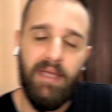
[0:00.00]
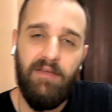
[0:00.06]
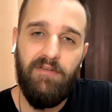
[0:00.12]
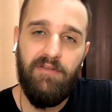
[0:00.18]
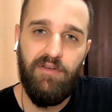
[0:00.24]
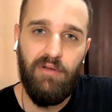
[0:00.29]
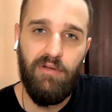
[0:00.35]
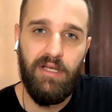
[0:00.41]
that
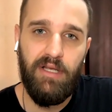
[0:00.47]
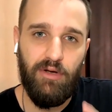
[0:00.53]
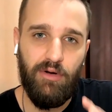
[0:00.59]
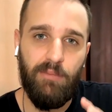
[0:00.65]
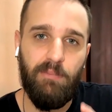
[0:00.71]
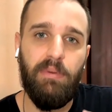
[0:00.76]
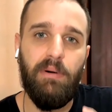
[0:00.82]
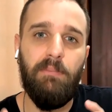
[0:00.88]
may feel
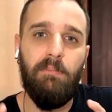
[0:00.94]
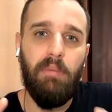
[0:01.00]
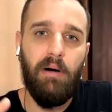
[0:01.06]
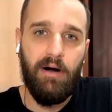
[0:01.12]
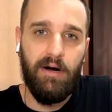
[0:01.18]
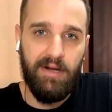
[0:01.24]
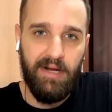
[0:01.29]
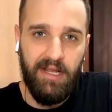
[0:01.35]
like you're
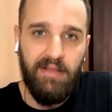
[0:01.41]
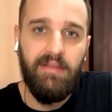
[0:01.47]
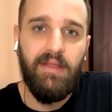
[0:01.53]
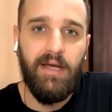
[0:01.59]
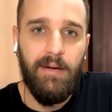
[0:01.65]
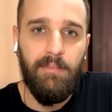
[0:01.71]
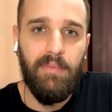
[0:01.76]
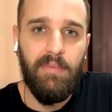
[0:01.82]

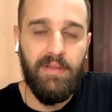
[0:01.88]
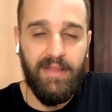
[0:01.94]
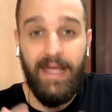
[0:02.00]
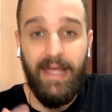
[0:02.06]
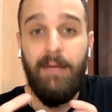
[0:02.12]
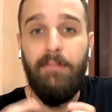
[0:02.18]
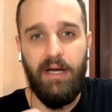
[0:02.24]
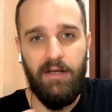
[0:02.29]
bombarding them.
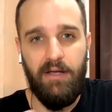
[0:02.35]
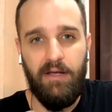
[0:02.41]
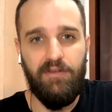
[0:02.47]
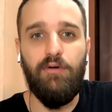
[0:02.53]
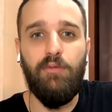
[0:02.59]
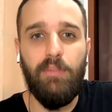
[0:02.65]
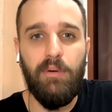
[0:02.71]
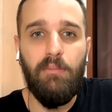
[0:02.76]
They might
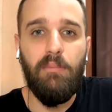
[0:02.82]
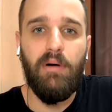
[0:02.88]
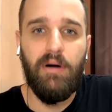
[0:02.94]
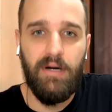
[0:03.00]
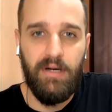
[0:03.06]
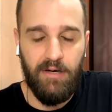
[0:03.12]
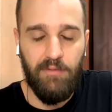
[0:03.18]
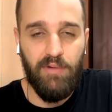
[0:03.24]
feel
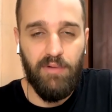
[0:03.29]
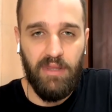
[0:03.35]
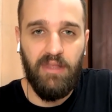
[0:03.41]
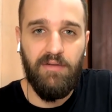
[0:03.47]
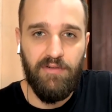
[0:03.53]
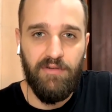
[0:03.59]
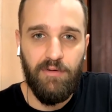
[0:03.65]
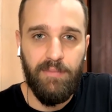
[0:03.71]
bombarded with